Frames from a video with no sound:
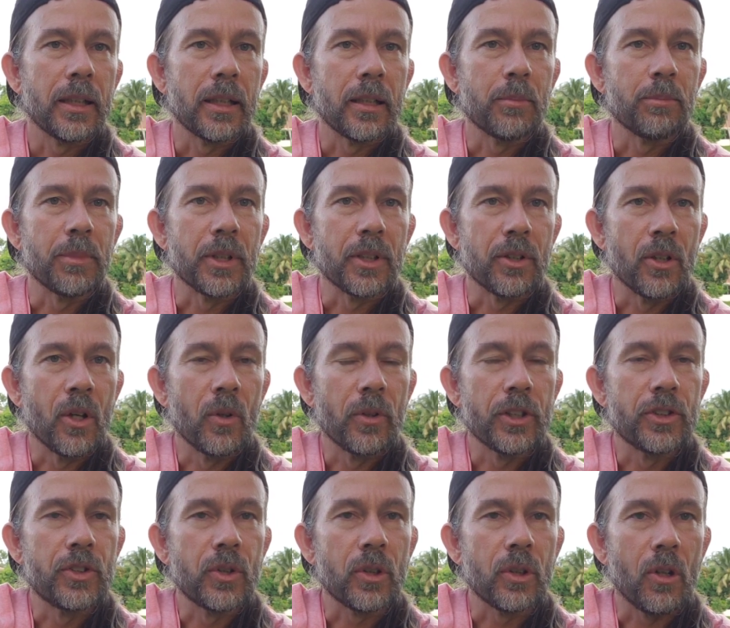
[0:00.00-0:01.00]
Um, but know
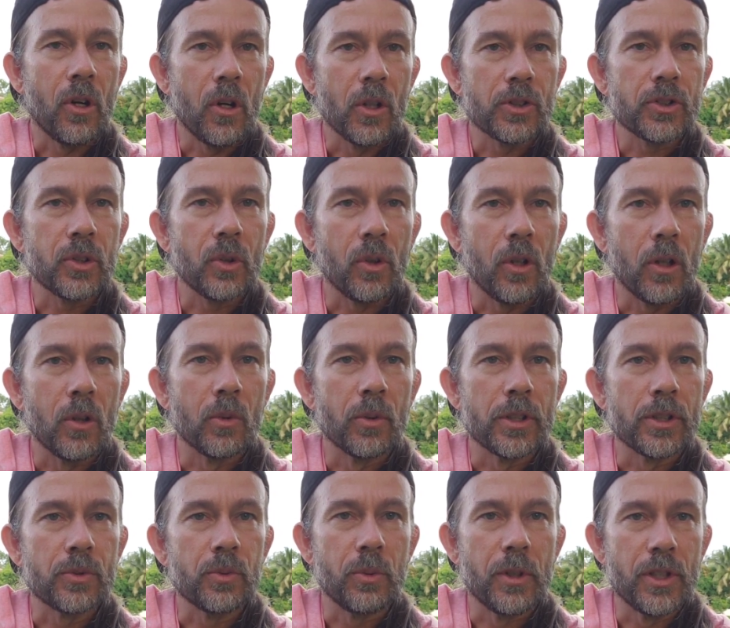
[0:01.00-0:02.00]
that you can also
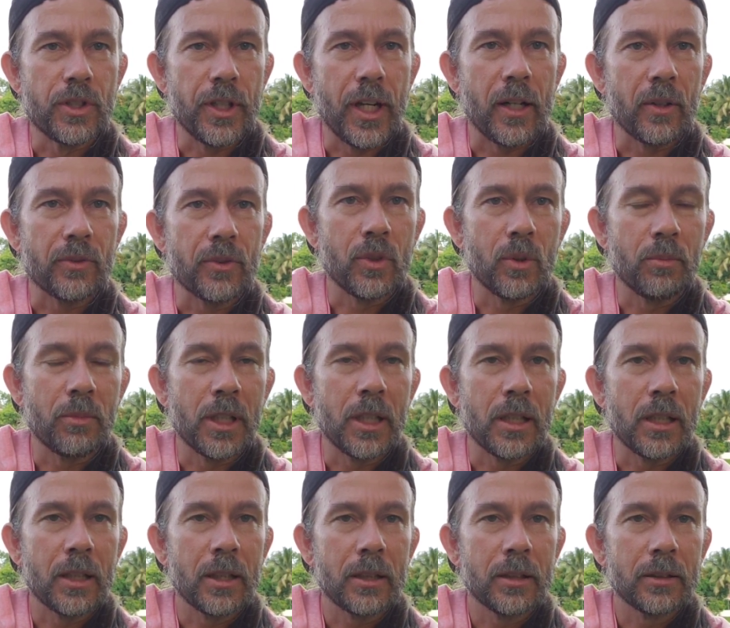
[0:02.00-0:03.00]
always reach out to
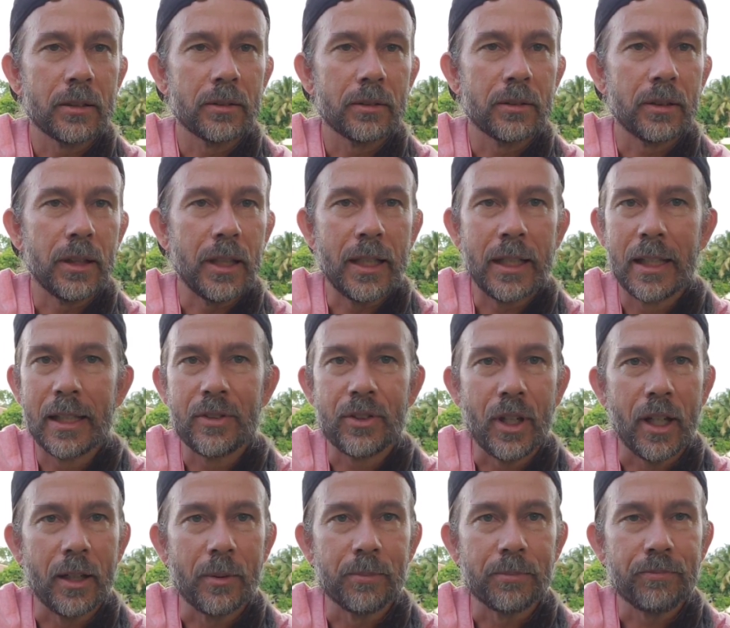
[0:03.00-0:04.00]
me
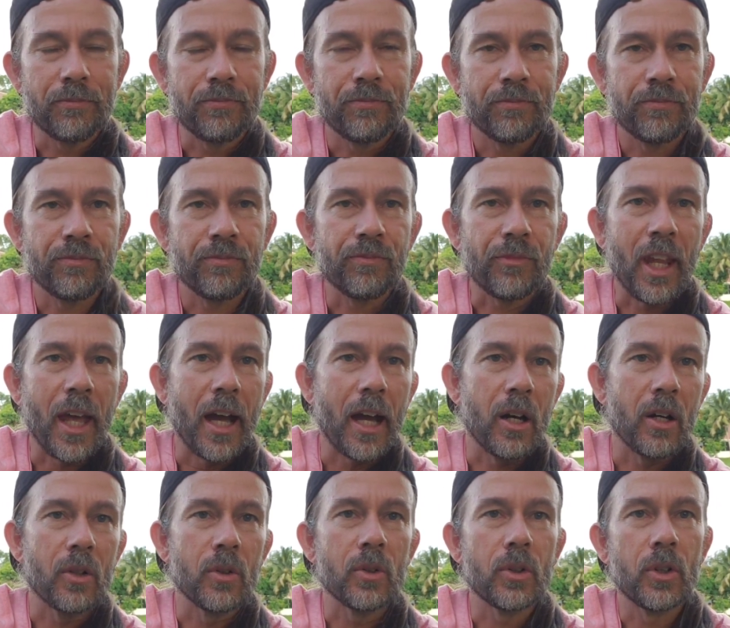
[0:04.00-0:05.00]
anytime.
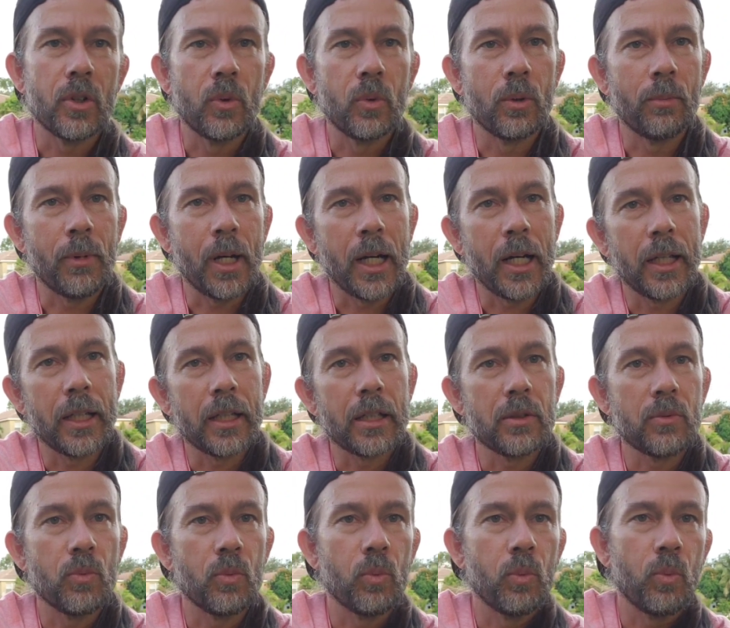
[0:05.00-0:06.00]
Now, who am I?
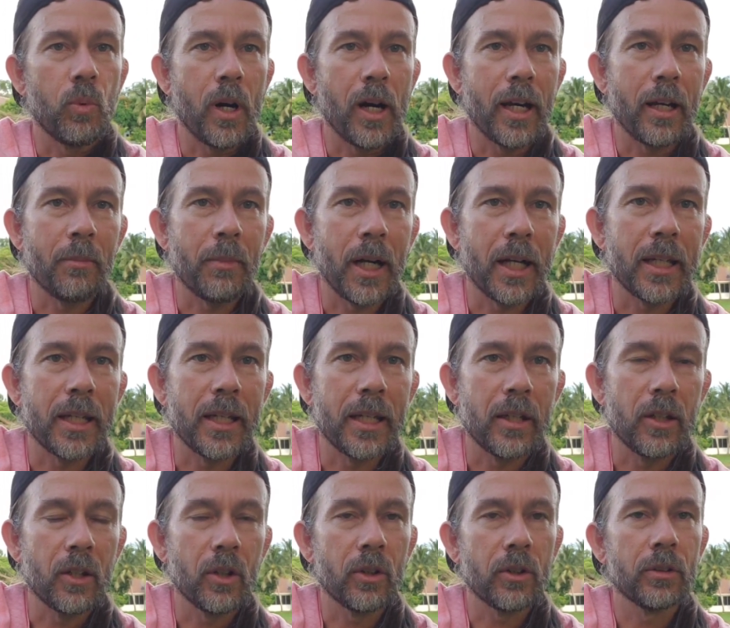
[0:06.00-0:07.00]
Why am I
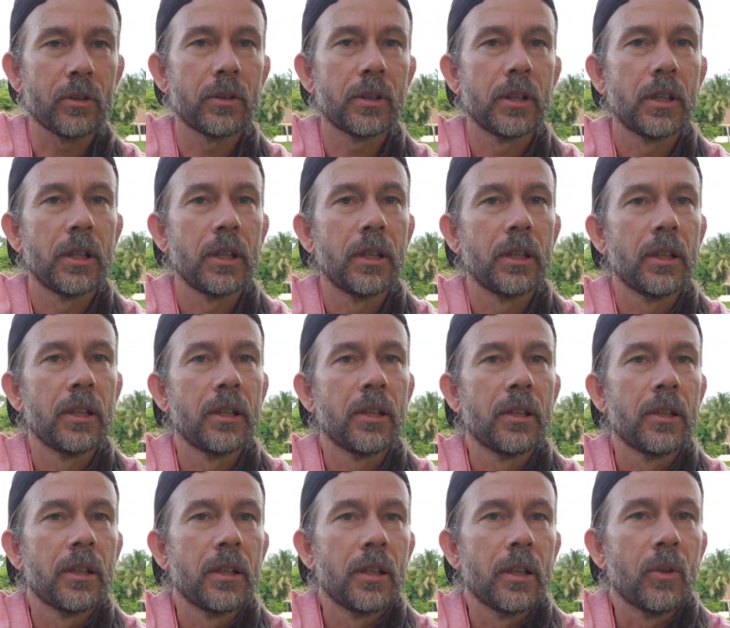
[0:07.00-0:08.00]
here?
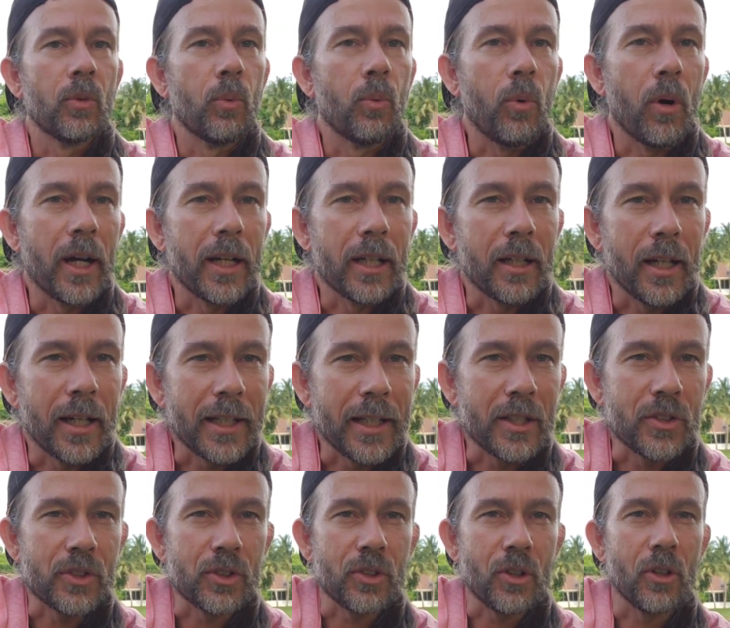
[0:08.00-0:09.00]
Why did I
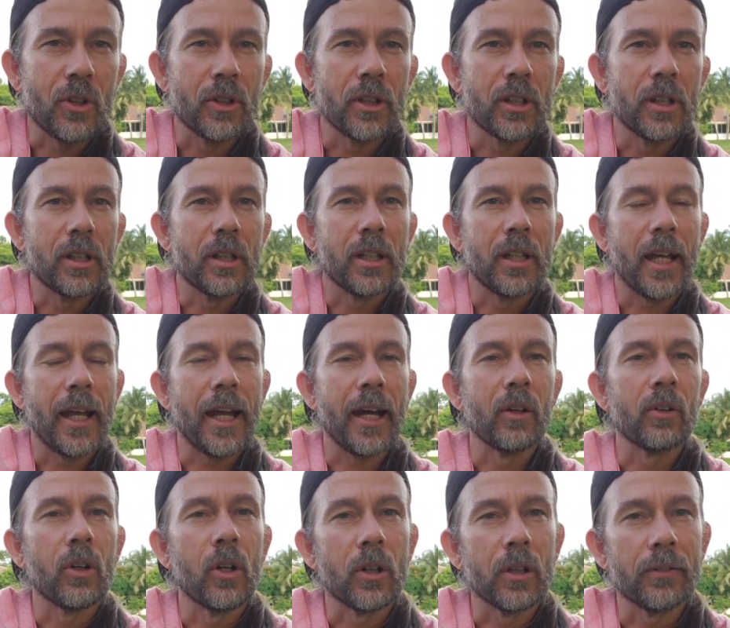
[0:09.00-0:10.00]
get started?
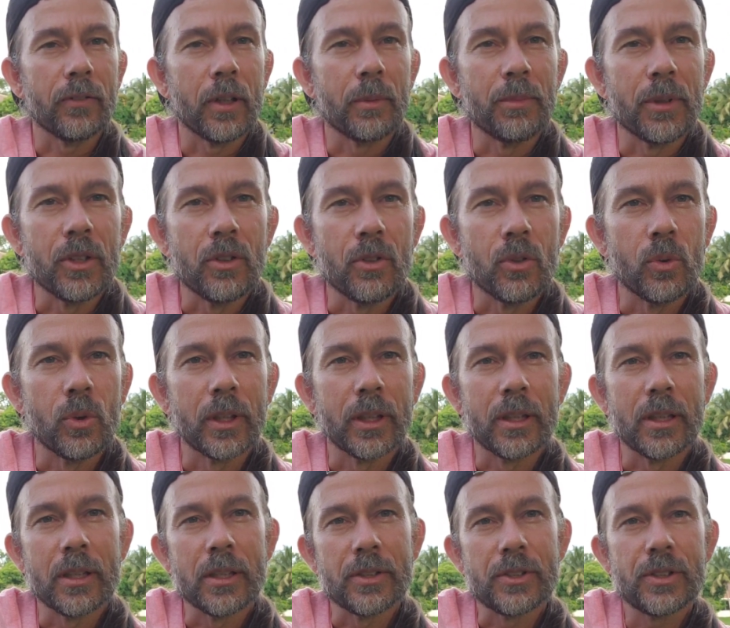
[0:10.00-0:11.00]
How long have I been
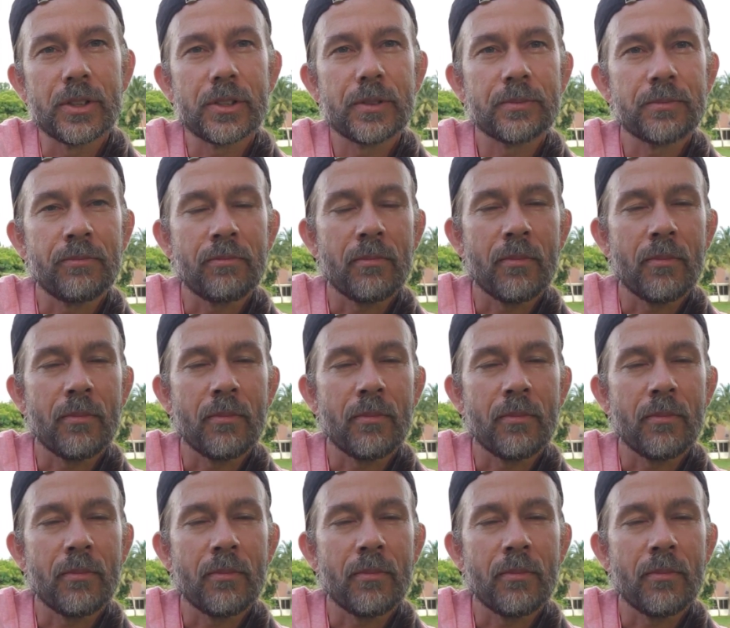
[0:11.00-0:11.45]
doing this?